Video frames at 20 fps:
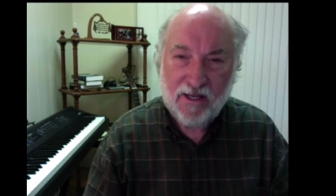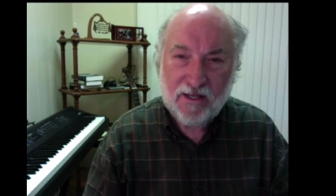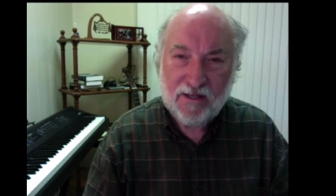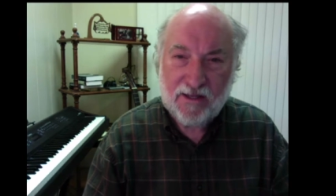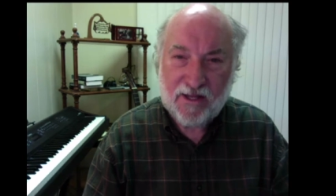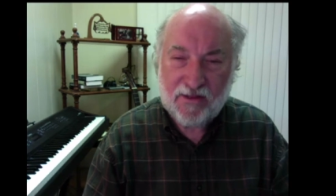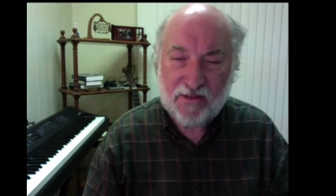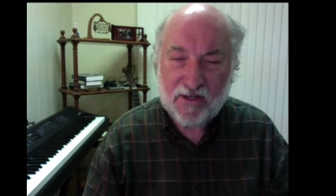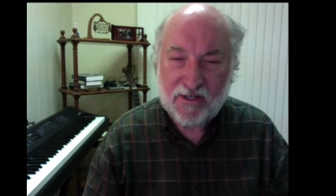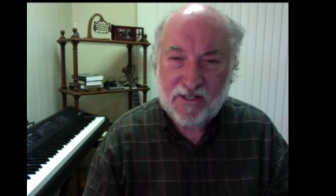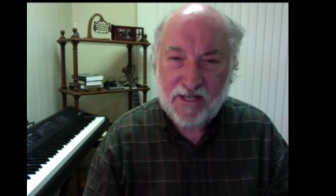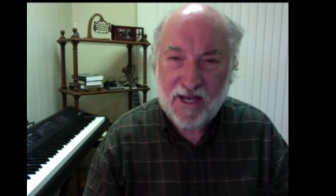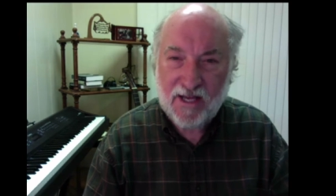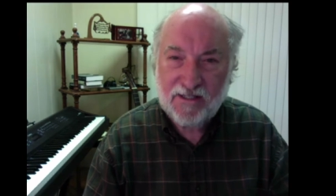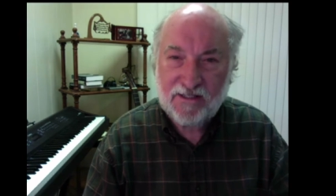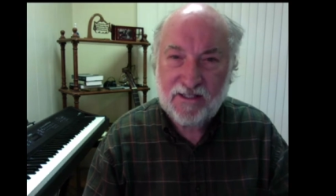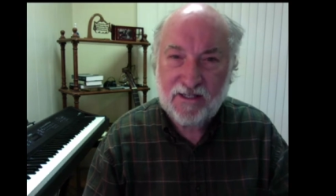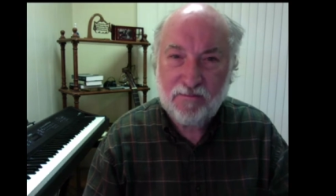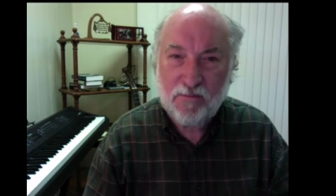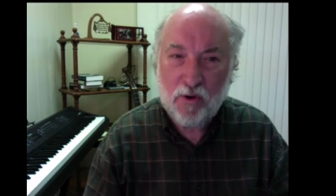that the
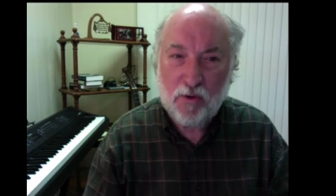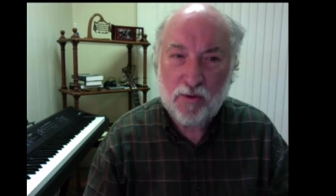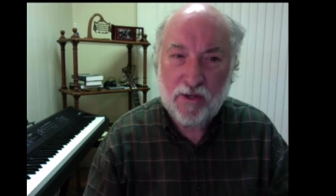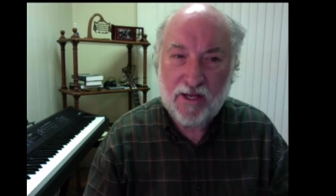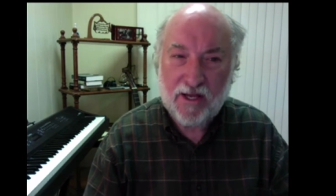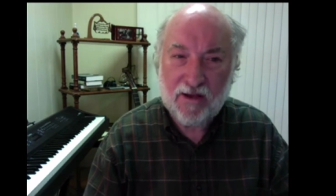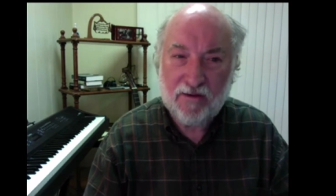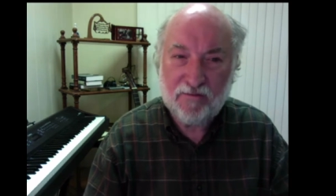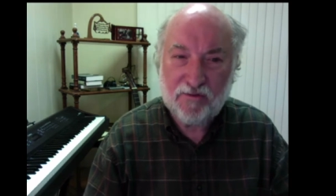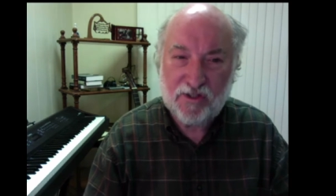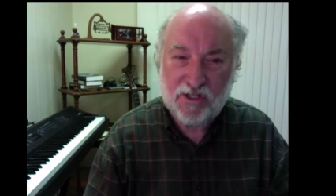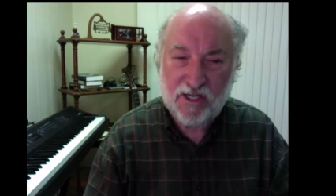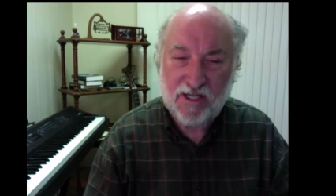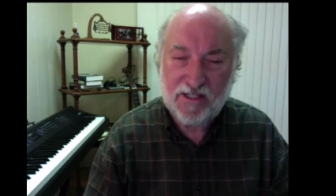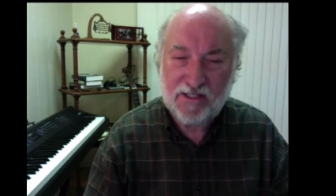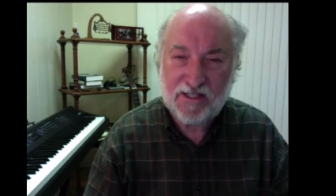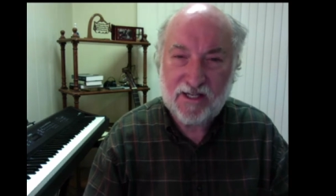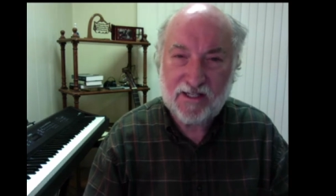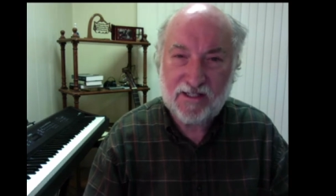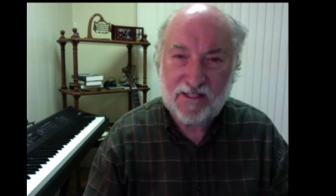testimony of
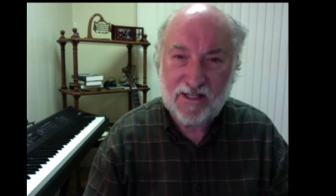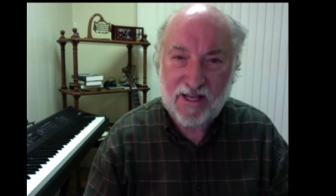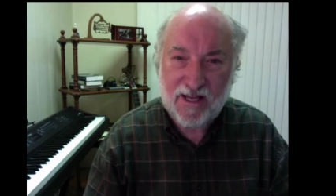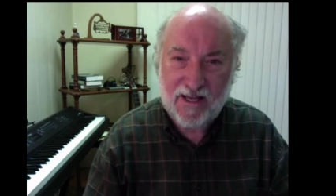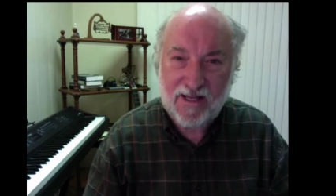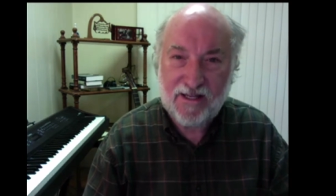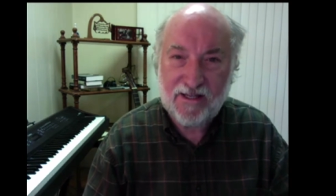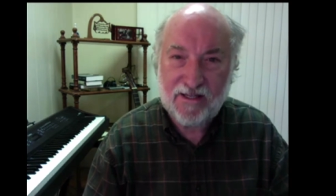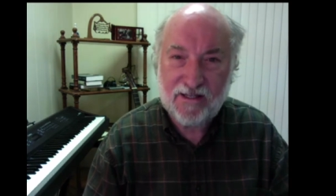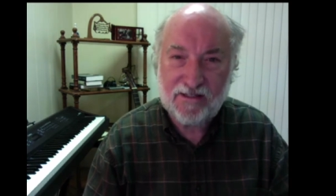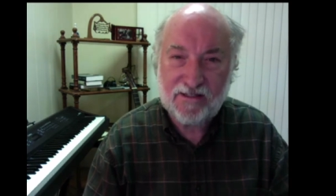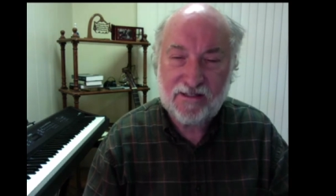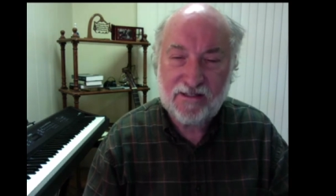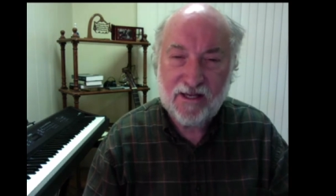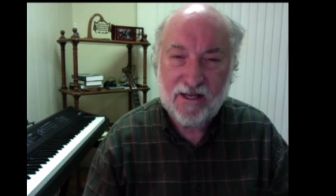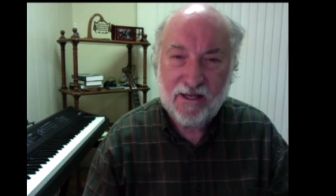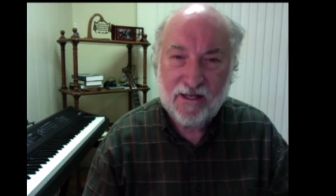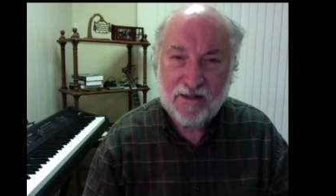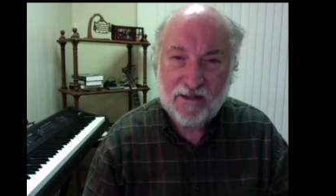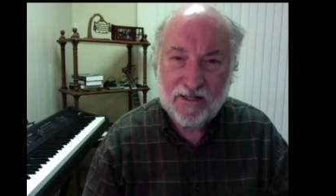Jesus is
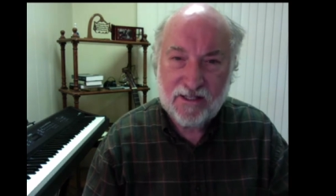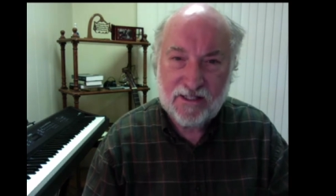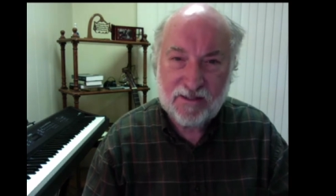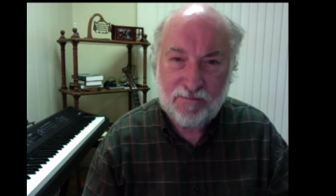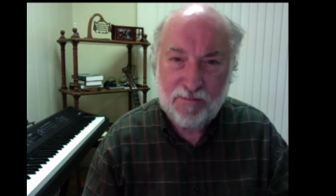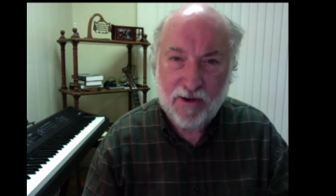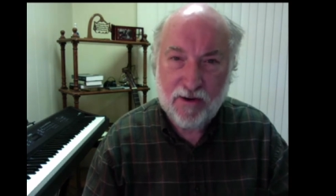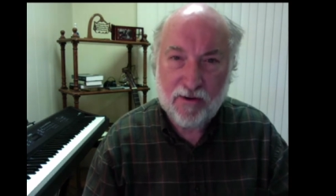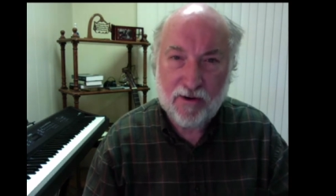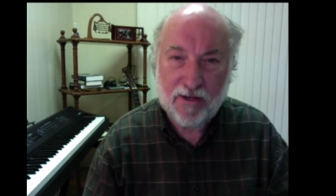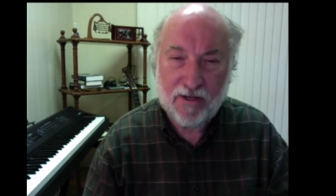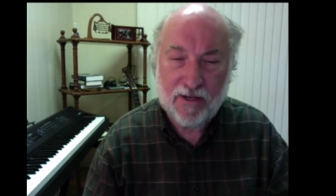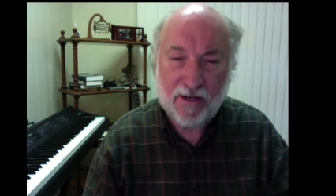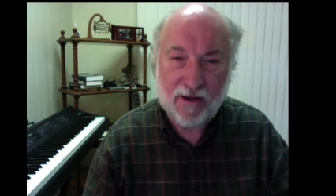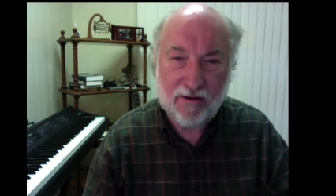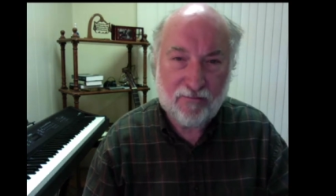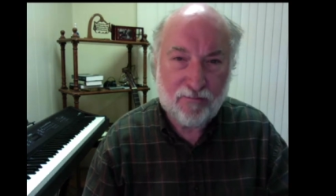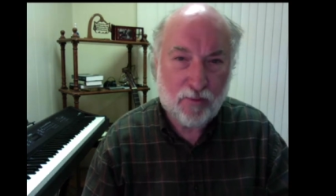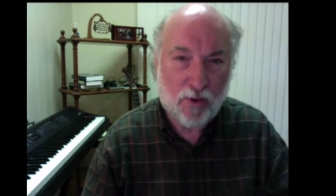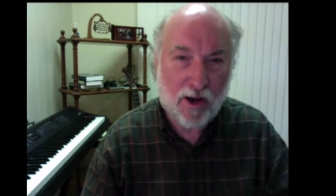the spirit
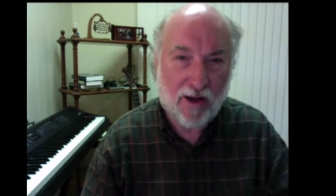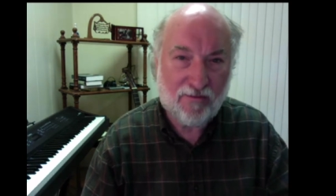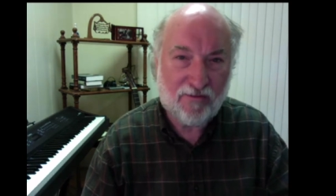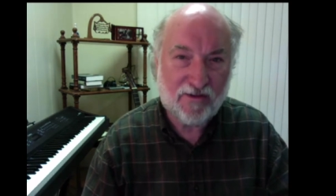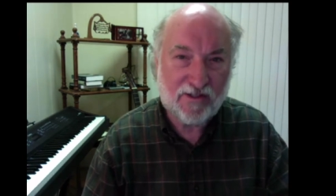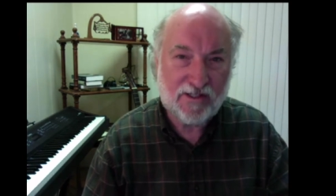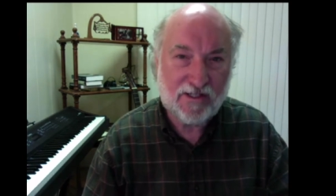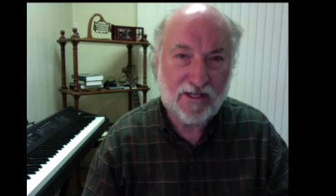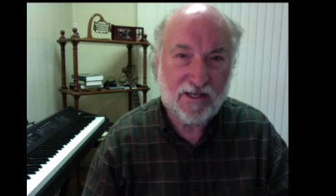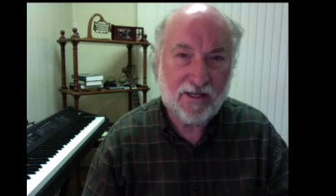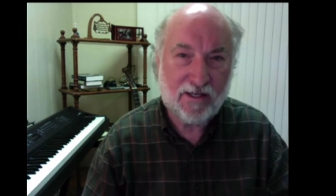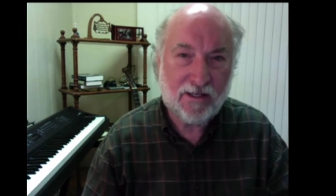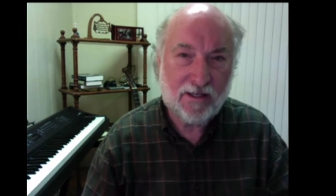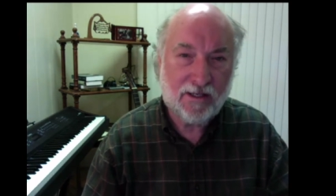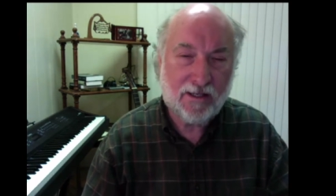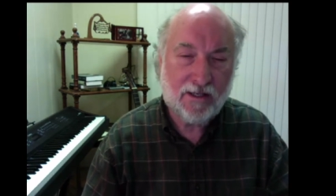of prophecy.